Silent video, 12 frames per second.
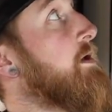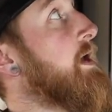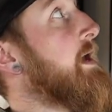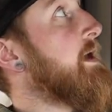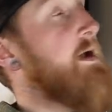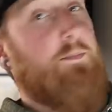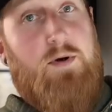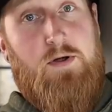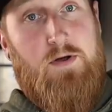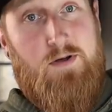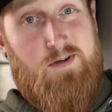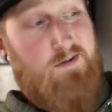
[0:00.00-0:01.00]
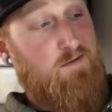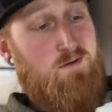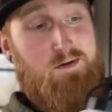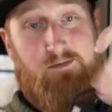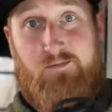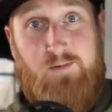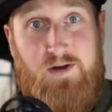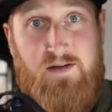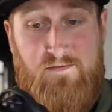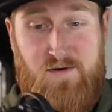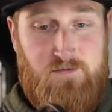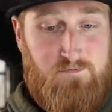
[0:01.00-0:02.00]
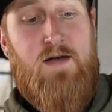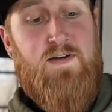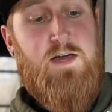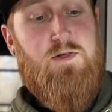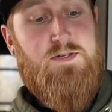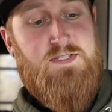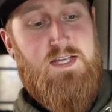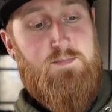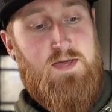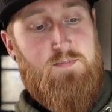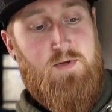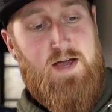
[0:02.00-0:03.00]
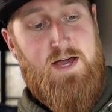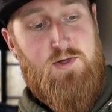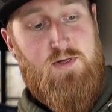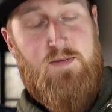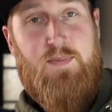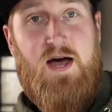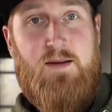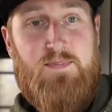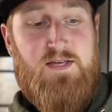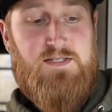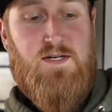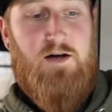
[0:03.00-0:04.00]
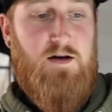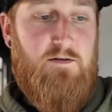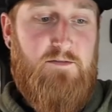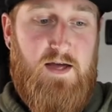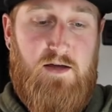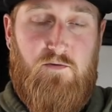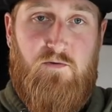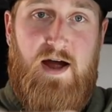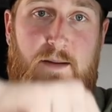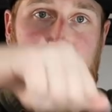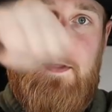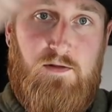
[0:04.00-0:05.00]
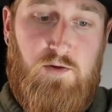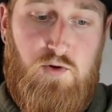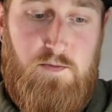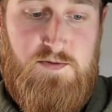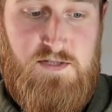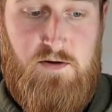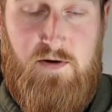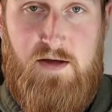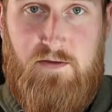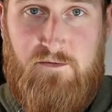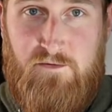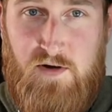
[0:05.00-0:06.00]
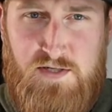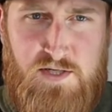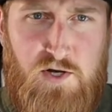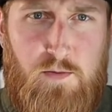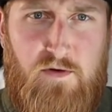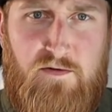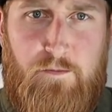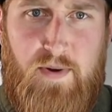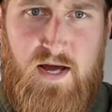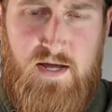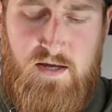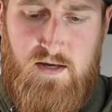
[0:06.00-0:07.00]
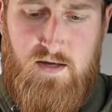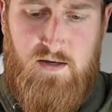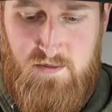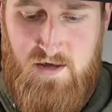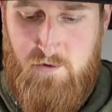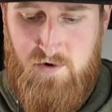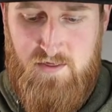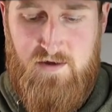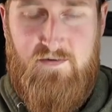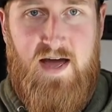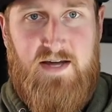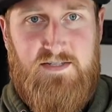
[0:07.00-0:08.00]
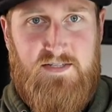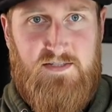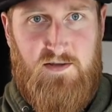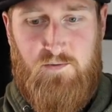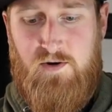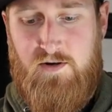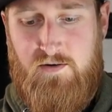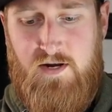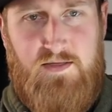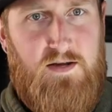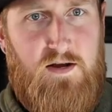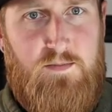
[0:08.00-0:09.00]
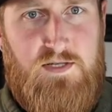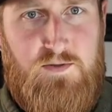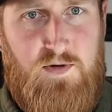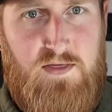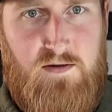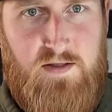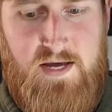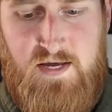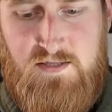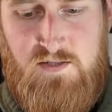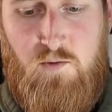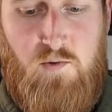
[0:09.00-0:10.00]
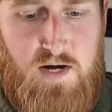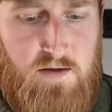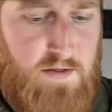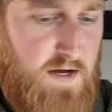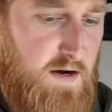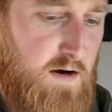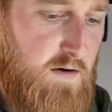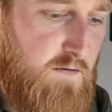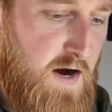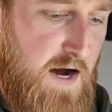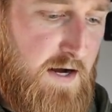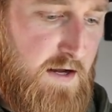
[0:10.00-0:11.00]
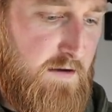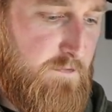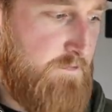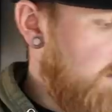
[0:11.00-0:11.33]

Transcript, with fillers: could hang it up on a hook or whatever. I've actually seen people actually pop these off and wrap the loops around the front tube of a bike. That way they have access to the water right there in between their legs while they are riding.